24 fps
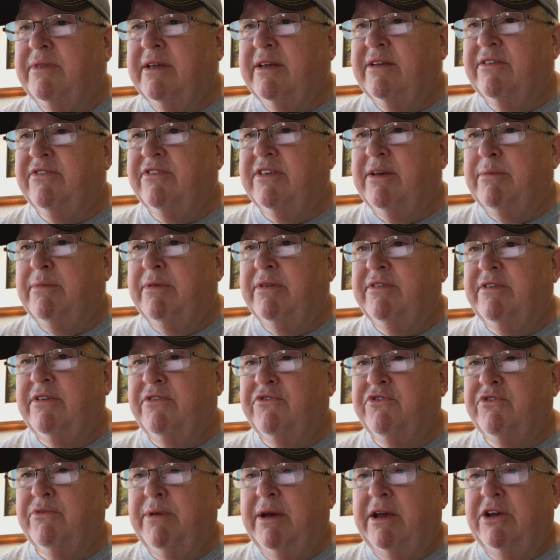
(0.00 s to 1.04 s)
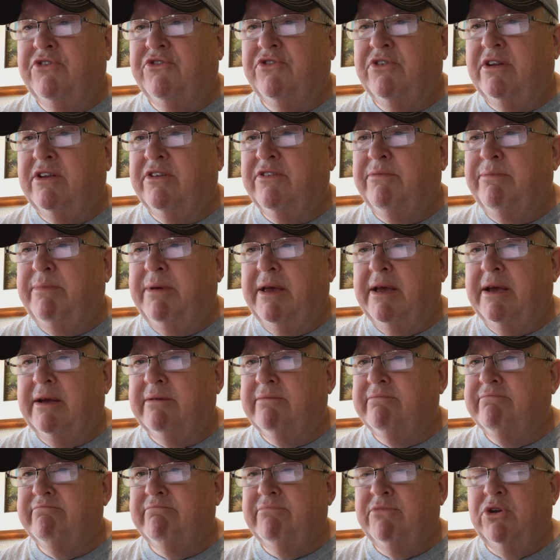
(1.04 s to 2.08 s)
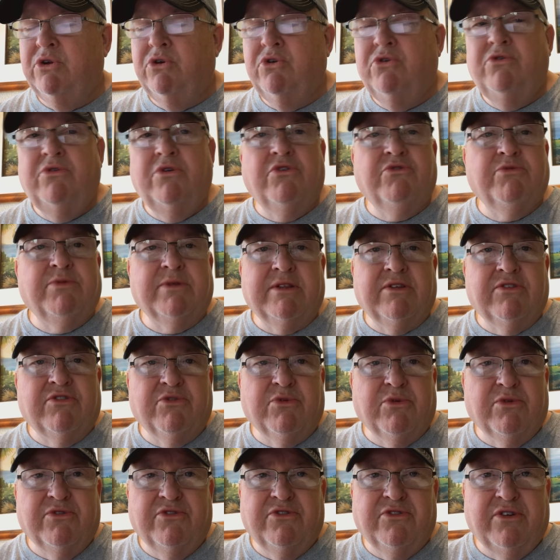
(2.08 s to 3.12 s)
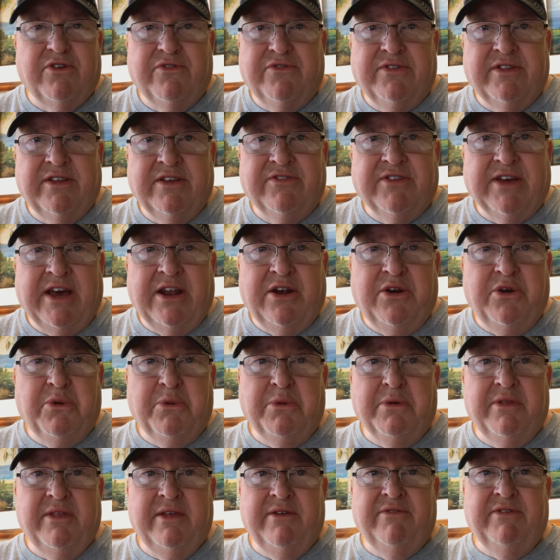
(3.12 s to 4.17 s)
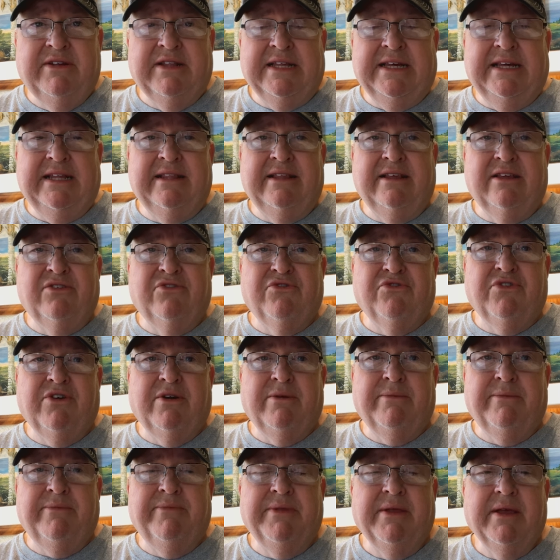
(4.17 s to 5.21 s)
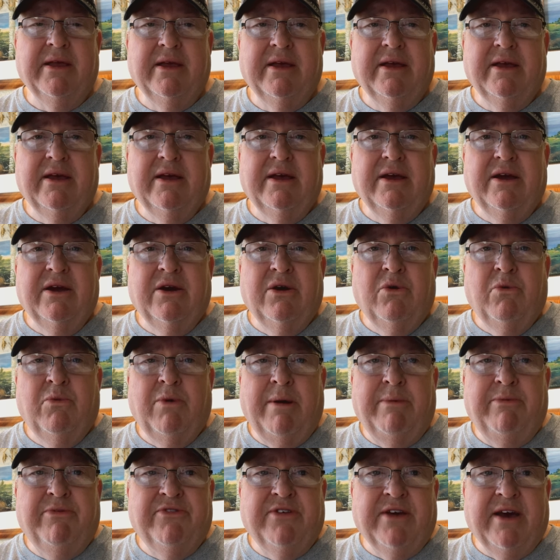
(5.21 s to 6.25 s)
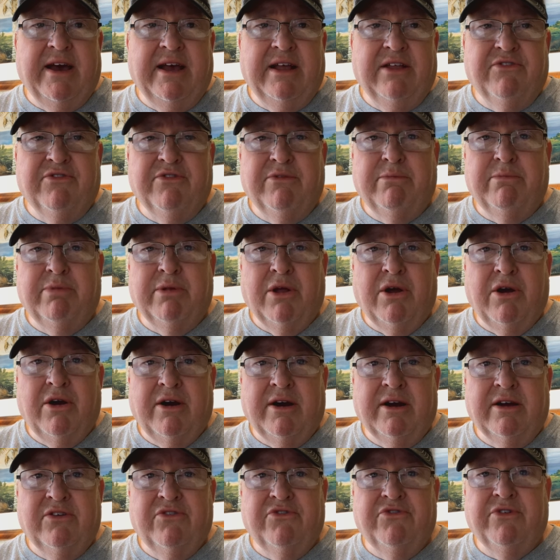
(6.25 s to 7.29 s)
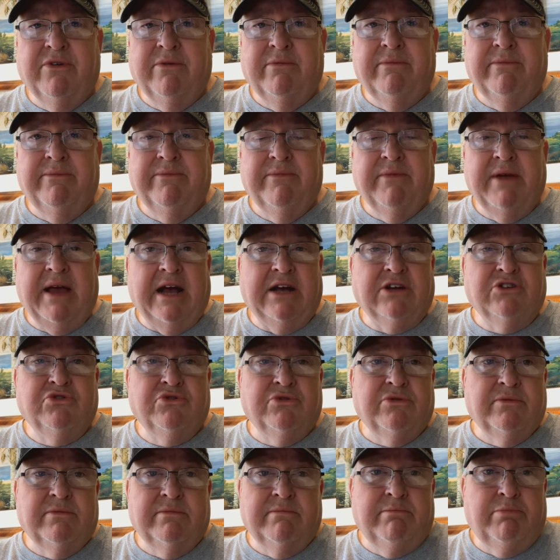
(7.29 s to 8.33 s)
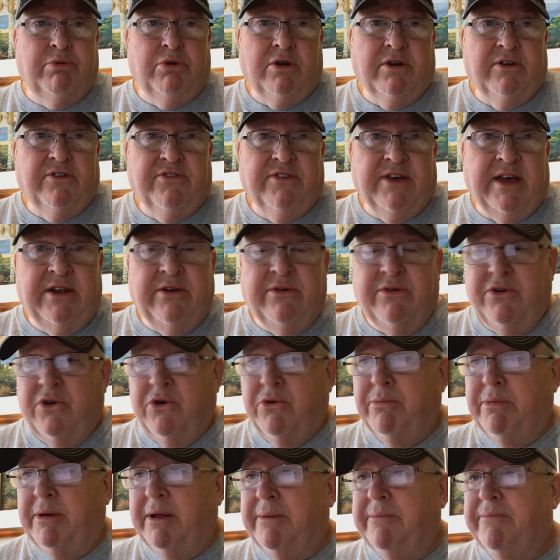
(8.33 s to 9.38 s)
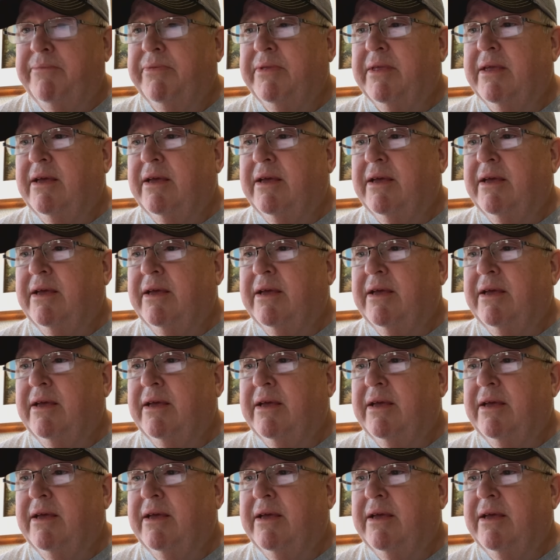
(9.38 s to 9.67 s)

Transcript: that some of this information is being, you know, who knows what the sources are for this? I don't know whether they've gleaned this from websites, from blogs, from actual books. I don't know, but